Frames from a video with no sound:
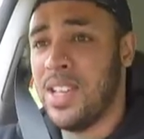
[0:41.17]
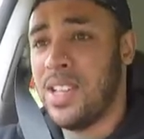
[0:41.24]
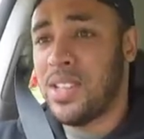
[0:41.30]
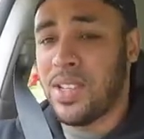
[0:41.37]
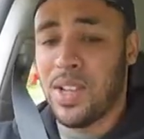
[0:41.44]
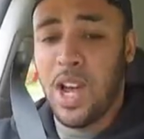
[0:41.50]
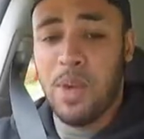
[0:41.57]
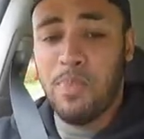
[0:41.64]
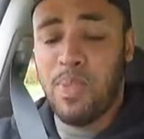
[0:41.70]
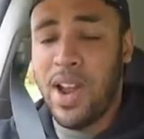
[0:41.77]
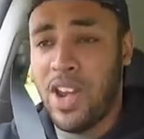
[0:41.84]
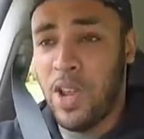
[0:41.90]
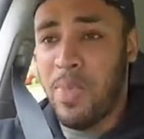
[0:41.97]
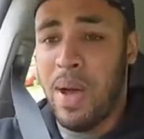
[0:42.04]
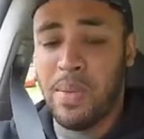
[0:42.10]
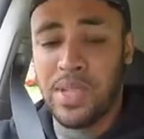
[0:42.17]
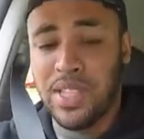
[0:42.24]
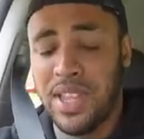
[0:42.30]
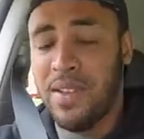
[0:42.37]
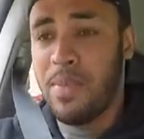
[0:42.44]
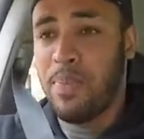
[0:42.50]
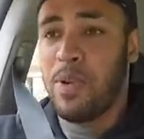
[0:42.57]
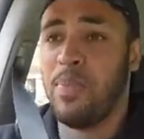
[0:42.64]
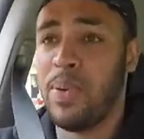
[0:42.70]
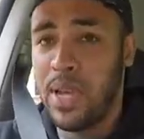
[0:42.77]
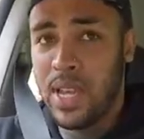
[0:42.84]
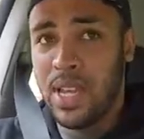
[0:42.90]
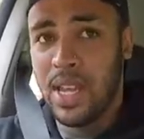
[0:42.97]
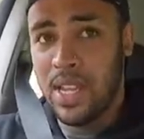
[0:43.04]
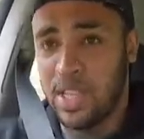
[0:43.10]
So got a brand new power steering pump.
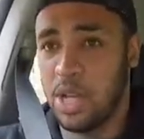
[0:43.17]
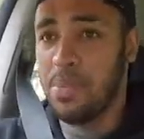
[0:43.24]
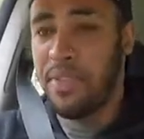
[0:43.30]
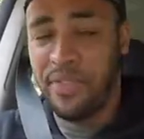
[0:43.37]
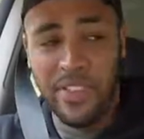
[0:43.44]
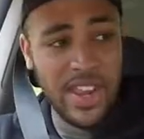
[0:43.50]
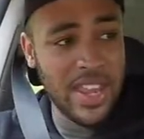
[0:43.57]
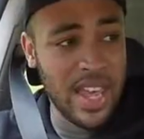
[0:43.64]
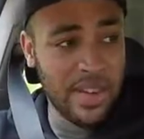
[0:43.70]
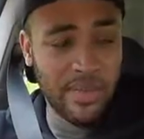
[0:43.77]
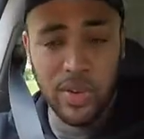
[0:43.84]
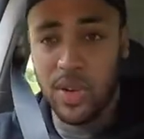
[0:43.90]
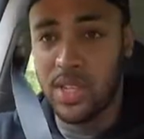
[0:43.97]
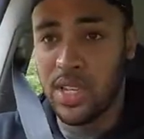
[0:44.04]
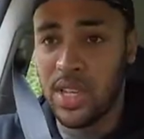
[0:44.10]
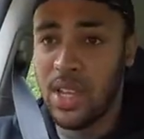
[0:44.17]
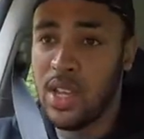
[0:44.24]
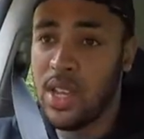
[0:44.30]
He's gonna be fitting that for us.